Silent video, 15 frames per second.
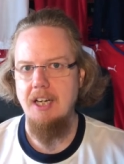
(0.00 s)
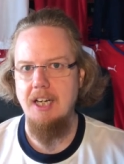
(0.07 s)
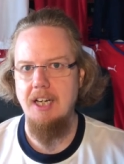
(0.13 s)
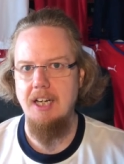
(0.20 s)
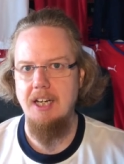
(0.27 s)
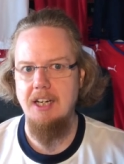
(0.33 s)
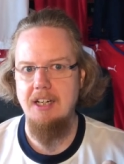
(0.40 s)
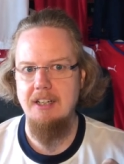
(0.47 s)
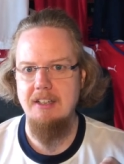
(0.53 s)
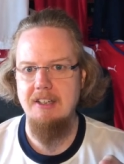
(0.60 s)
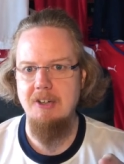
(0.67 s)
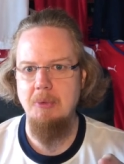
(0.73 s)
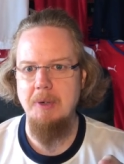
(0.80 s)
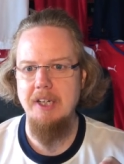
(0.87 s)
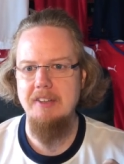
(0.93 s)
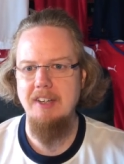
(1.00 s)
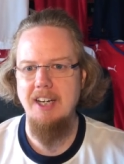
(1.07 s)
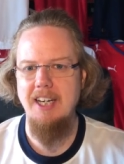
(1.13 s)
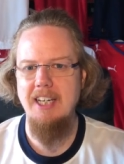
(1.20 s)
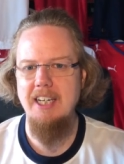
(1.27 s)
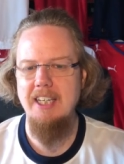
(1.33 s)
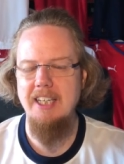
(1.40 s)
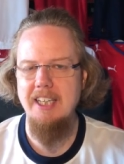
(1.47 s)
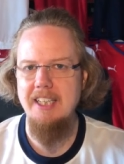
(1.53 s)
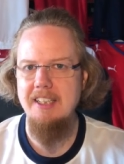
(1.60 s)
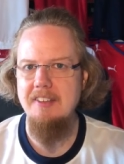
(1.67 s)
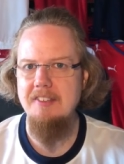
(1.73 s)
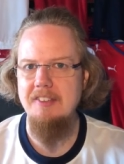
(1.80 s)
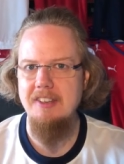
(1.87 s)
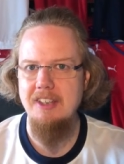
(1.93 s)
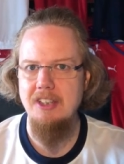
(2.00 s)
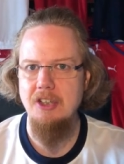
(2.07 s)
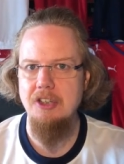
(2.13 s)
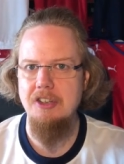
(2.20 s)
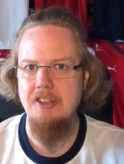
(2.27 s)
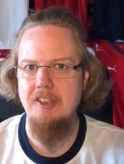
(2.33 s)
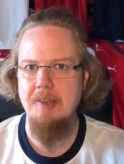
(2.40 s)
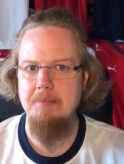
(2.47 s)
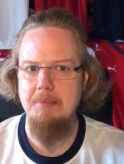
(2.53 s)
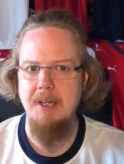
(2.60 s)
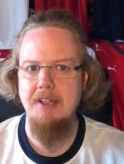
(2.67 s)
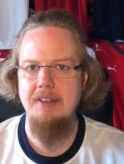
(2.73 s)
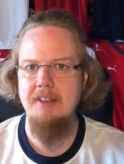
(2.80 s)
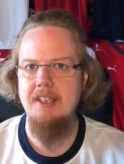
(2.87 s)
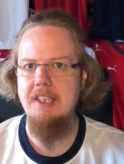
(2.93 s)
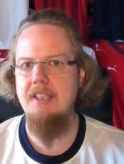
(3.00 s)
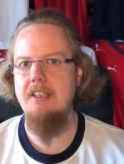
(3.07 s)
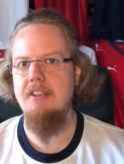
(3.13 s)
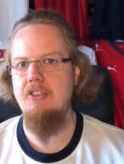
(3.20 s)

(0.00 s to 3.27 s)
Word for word: uh, quite highly, it is not the, bad the